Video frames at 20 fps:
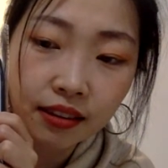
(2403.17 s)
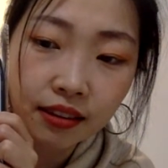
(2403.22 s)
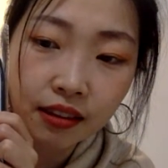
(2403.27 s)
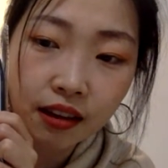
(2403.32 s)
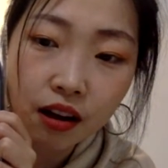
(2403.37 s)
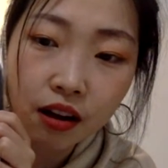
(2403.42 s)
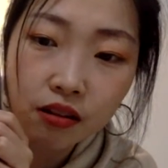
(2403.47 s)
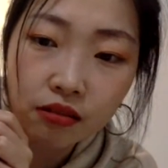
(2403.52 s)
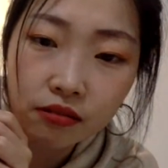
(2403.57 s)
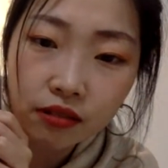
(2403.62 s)

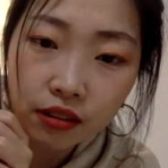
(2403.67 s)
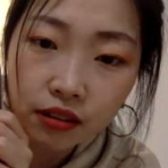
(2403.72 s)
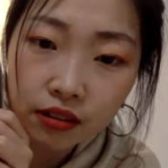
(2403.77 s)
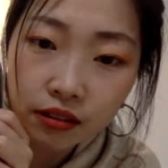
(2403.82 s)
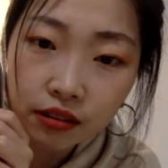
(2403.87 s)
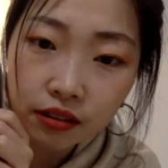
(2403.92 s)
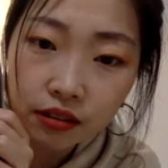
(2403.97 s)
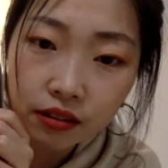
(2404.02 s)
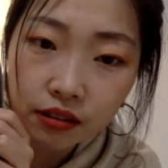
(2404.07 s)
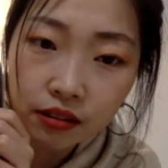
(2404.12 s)
Oh,
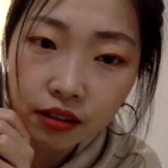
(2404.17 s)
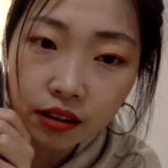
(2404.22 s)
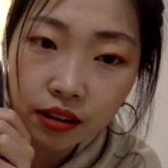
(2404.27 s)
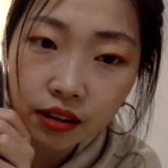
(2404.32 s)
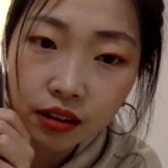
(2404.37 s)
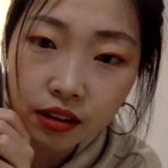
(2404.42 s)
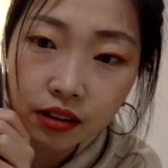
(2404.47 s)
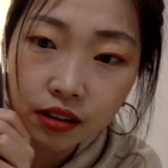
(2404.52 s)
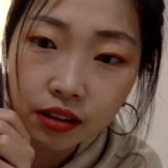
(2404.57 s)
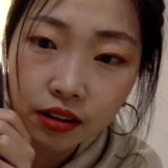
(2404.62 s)

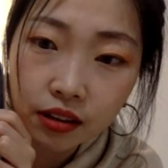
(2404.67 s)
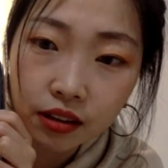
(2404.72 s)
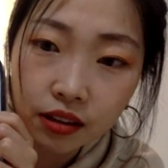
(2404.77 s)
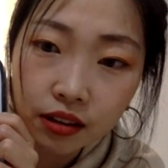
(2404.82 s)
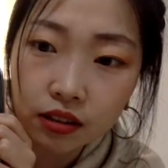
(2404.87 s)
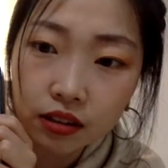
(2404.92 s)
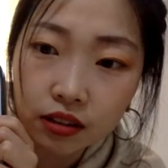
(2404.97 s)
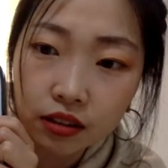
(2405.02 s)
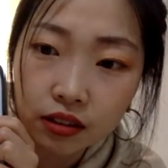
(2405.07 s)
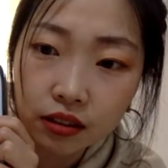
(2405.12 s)
is it
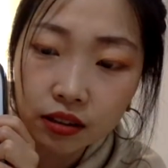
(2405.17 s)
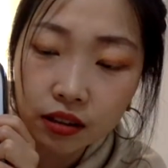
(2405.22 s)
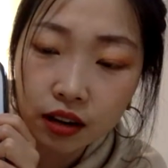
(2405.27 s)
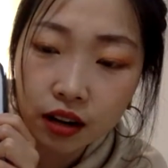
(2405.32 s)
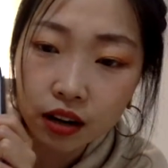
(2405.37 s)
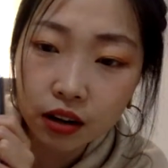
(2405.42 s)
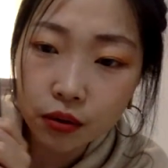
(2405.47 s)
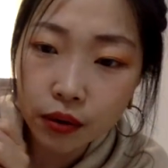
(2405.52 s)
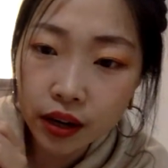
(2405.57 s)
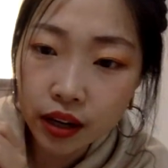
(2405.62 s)
the
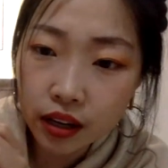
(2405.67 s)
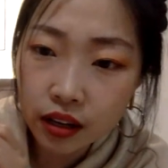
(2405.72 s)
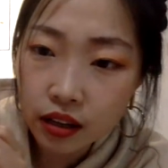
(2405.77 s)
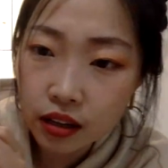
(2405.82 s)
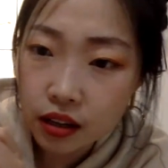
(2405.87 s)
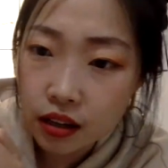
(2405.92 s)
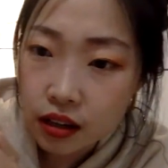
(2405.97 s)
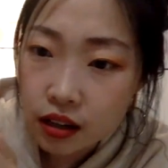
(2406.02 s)
other way?